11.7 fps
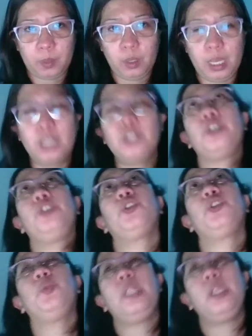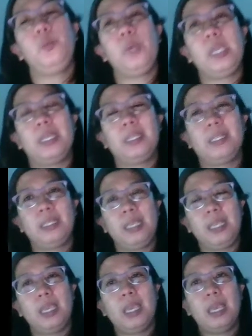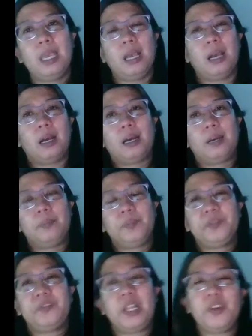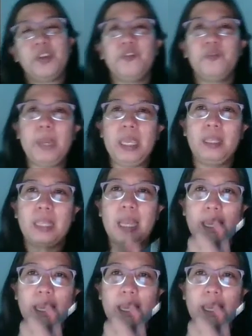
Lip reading: Okay, so usually we can see the value of beta.